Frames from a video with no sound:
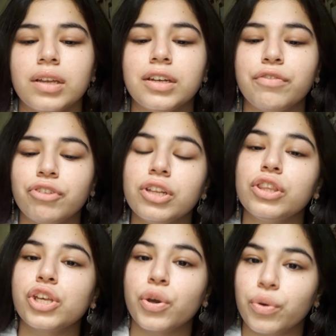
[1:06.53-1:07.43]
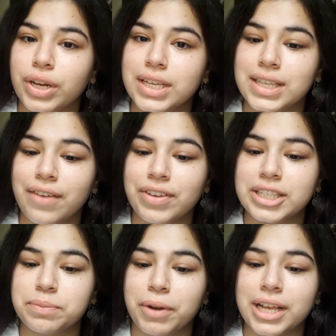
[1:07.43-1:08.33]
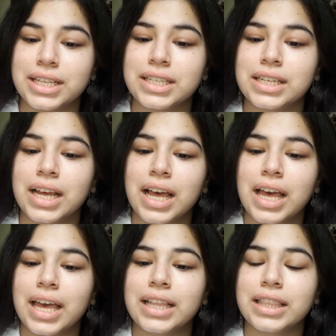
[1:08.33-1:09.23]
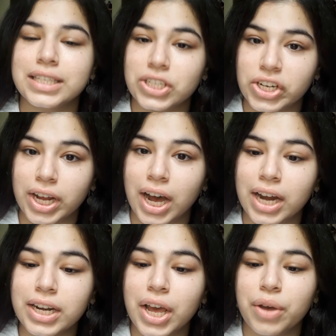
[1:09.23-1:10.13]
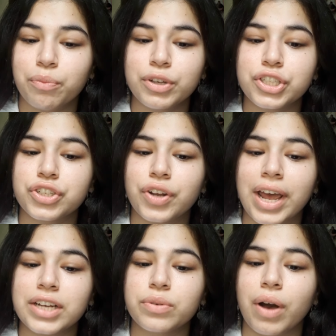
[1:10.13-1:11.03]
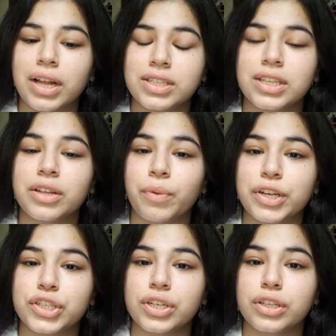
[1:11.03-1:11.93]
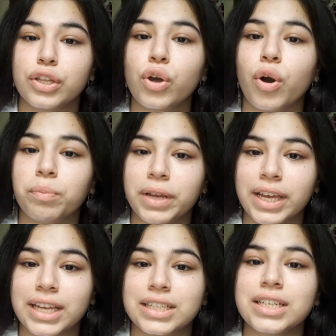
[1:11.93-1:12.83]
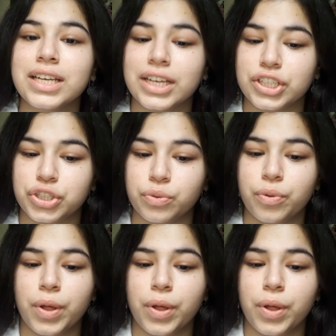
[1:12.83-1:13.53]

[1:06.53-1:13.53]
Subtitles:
Different theories have expressed in this regard, which try to answer the question, the complicated issue.